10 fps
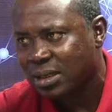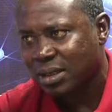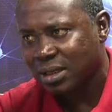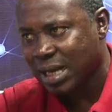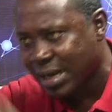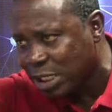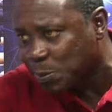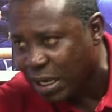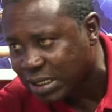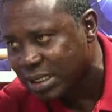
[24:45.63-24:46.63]
the next
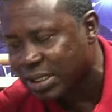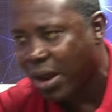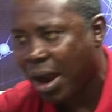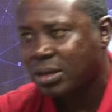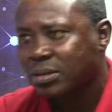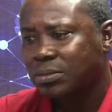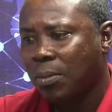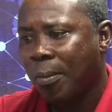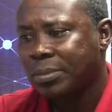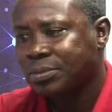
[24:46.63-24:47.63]
person. And I will just
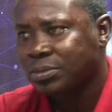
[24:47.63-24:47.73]
say, or